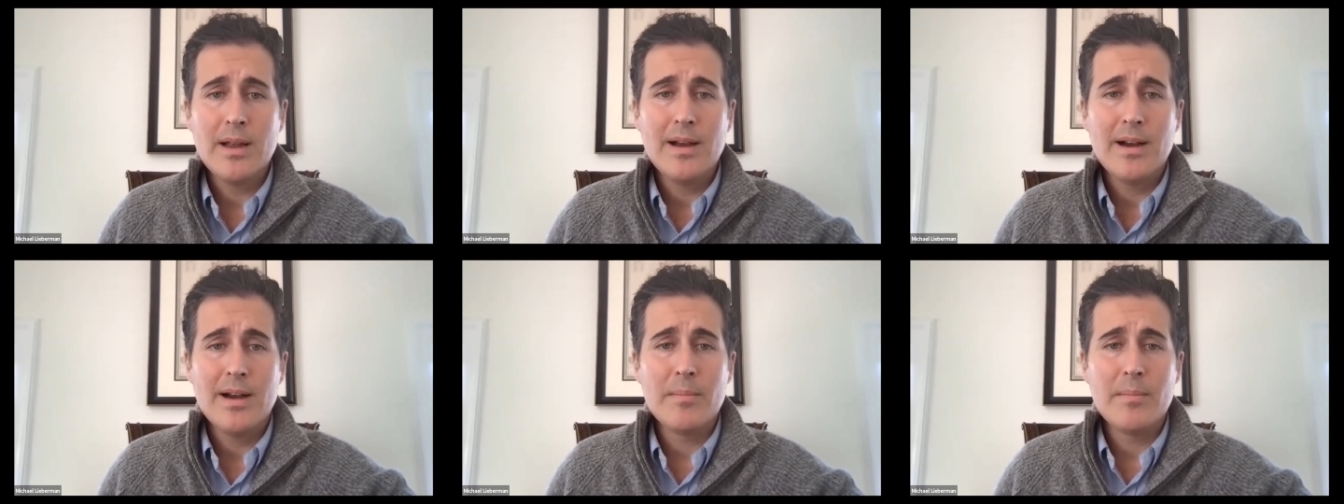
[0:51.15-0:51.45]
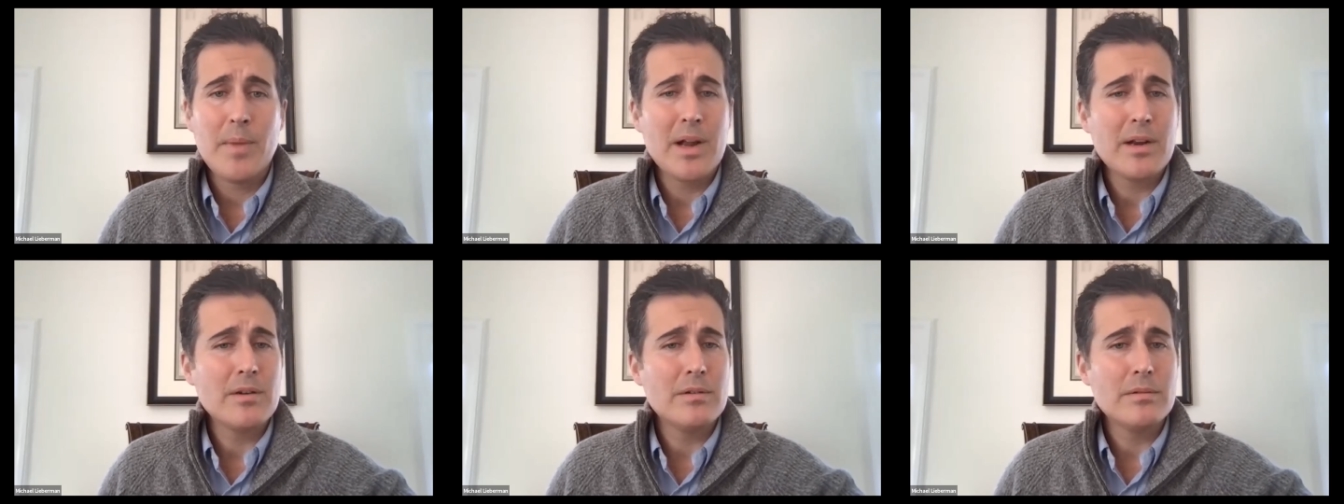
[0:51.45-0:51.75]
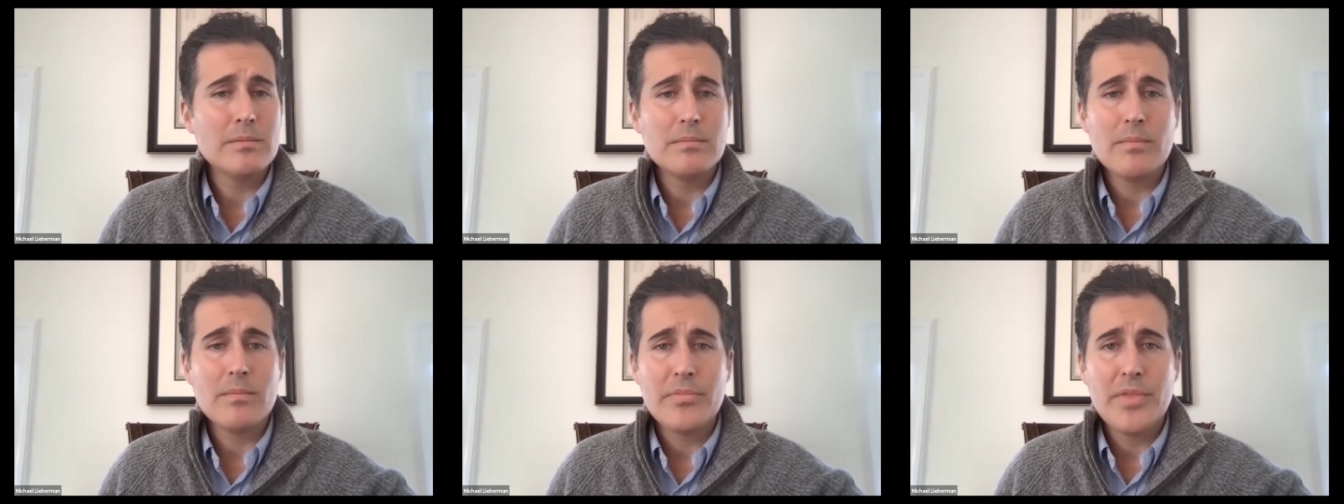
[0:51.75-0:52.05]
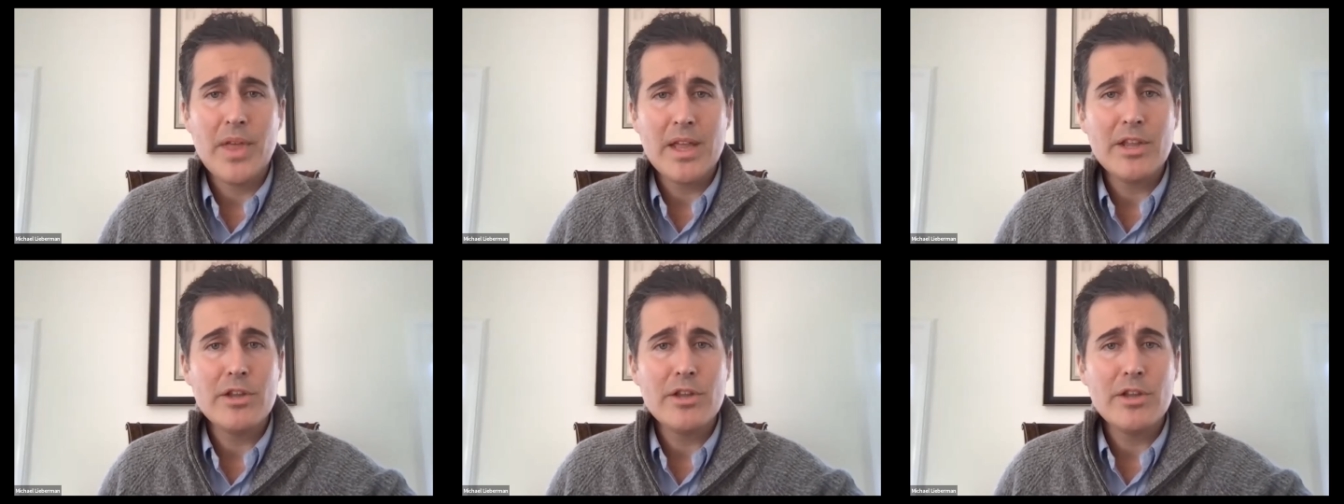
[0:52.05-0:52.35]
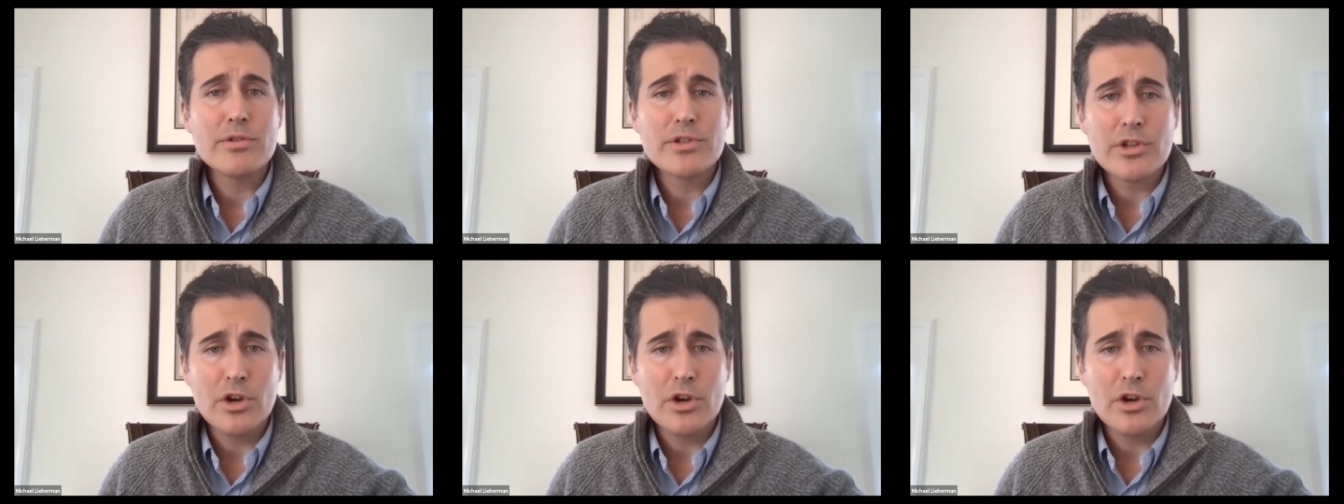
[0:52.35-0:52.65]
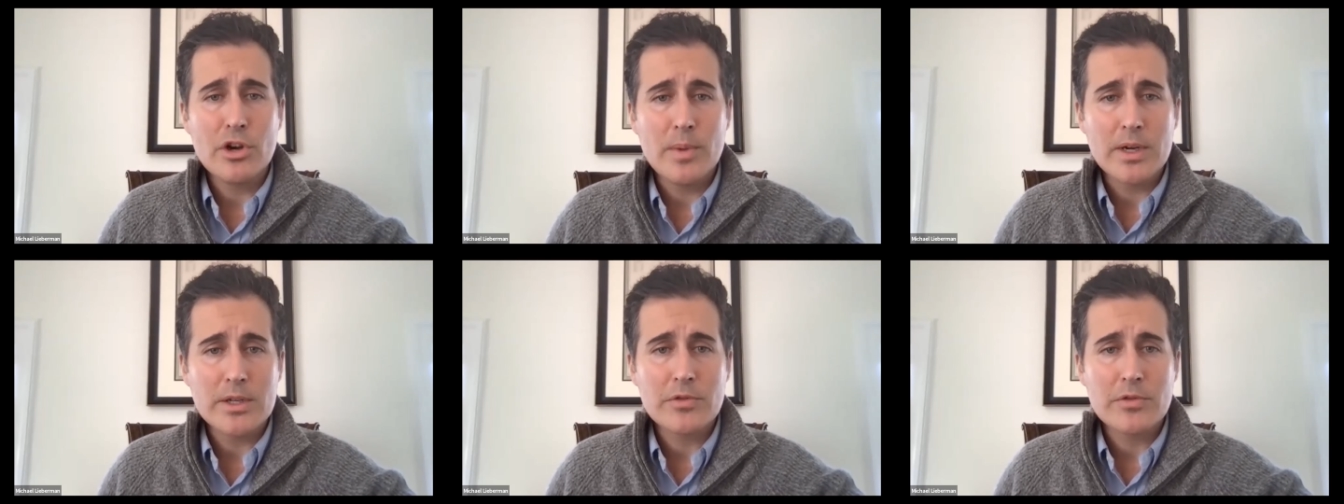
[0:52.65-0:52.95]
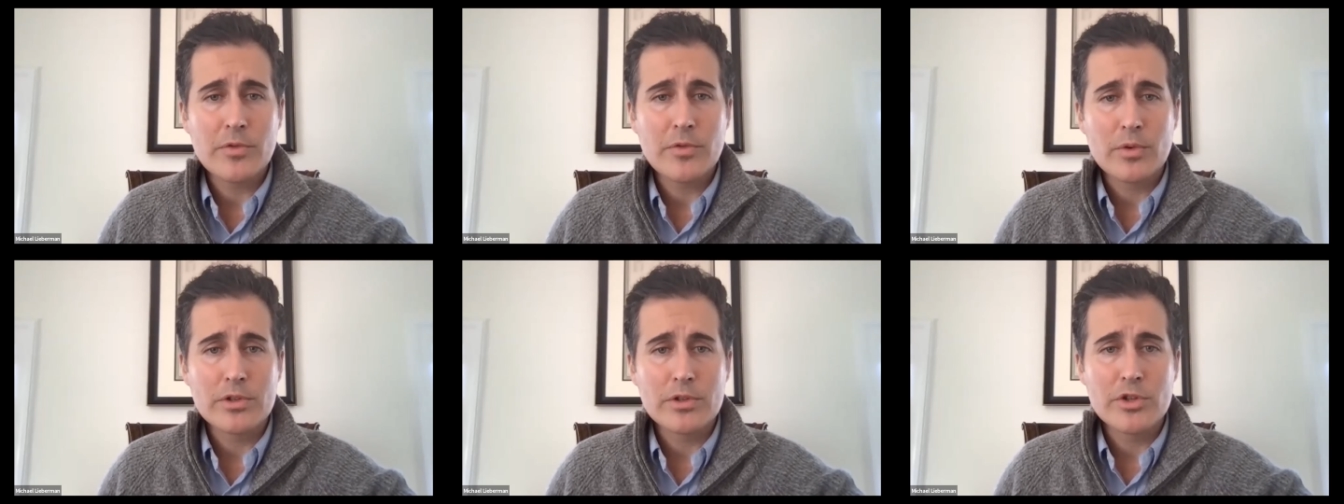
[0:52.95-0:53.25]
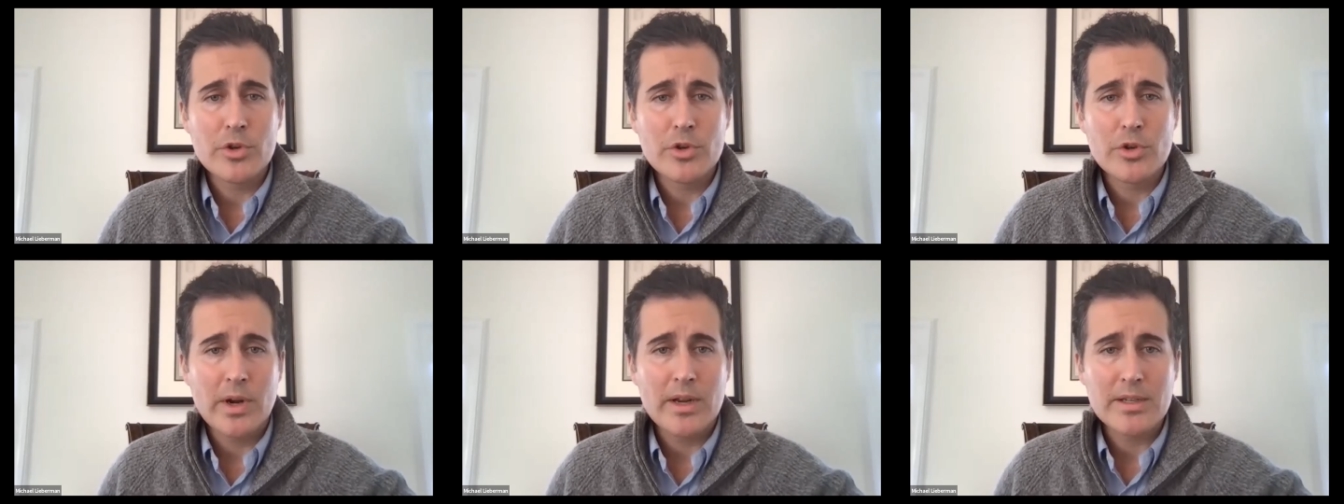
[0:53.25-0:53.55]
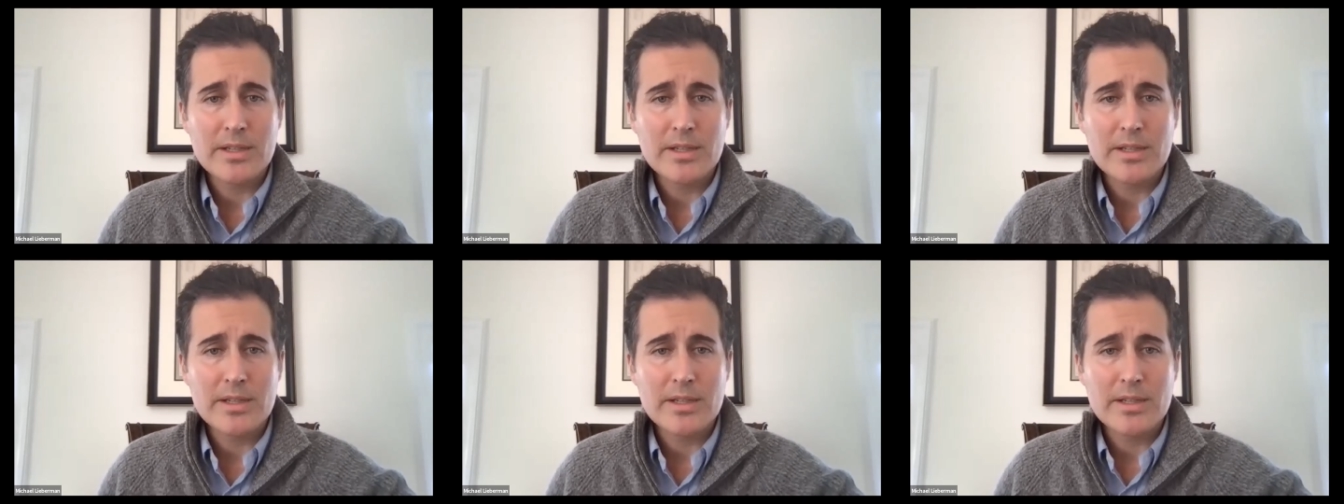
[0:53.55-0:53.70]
Michael, thank you so much for joining